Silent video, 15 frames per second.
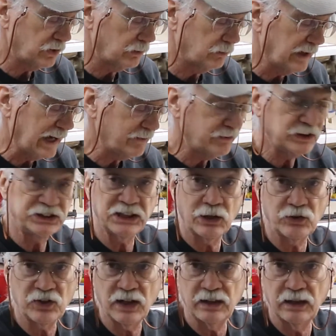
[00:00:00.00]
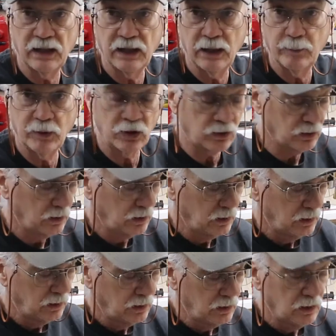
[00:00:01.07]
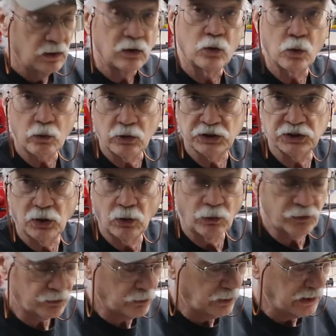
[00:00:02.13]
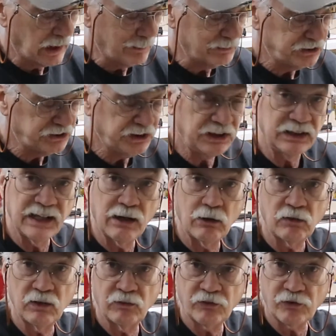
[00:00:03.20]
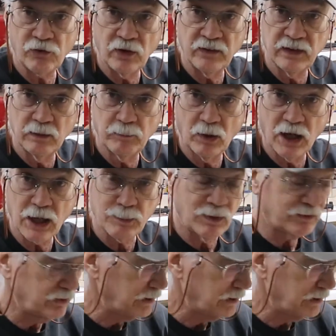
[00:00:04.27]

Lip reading: a 1/2 inch outside diameter, 1/4 inch hole through it. I machined out the bottom of